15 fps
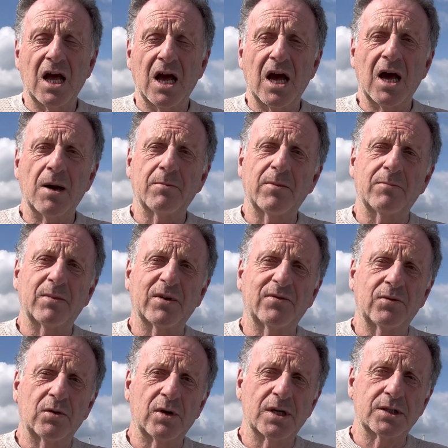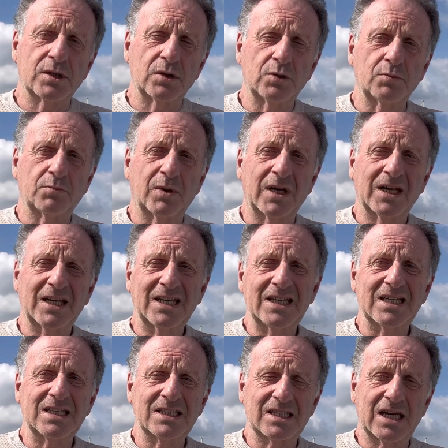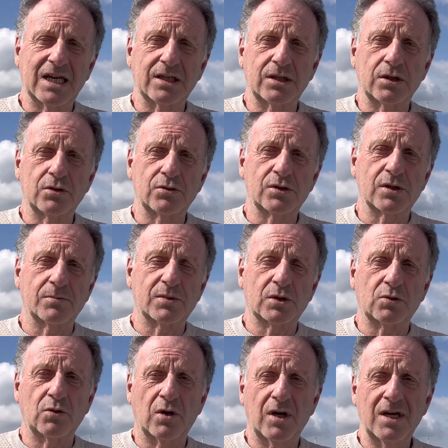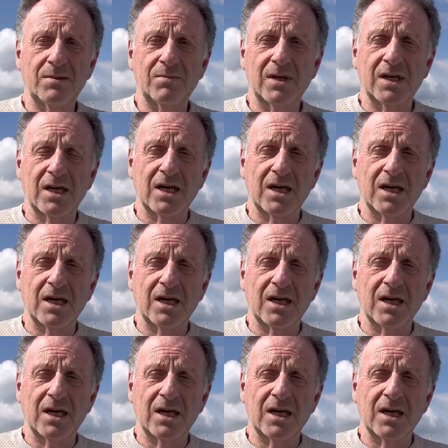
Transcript: Um, before I do, please can you subscribe